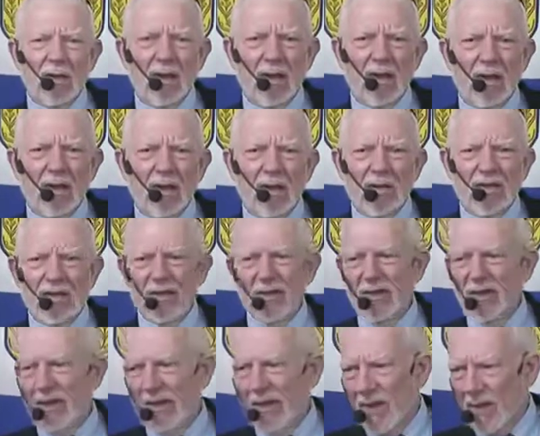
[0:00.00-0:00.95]
is
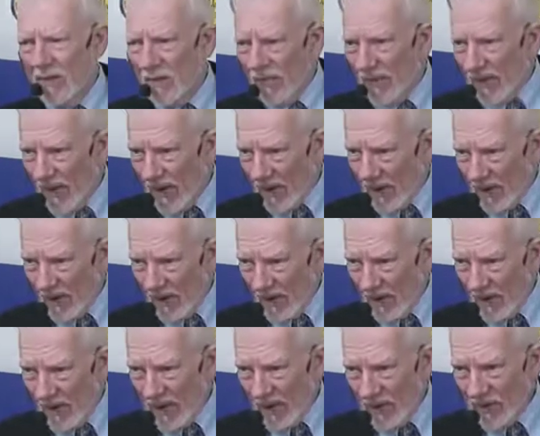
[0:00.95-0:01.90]
in empathy with
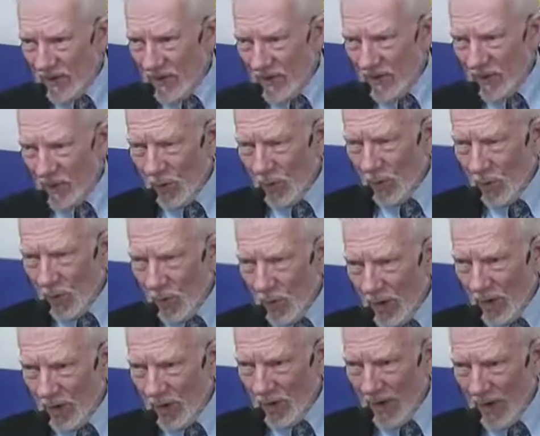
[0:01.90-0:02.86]
that
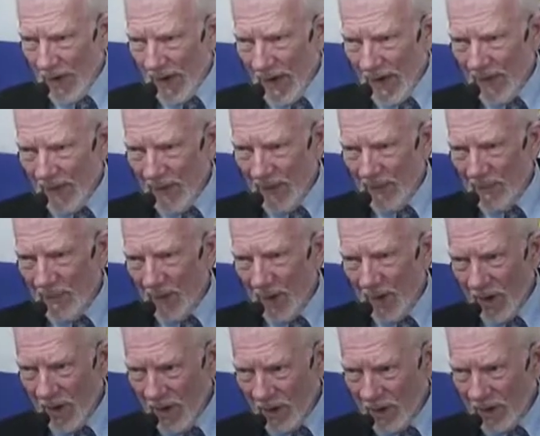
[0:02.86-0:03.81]
sore, achy part?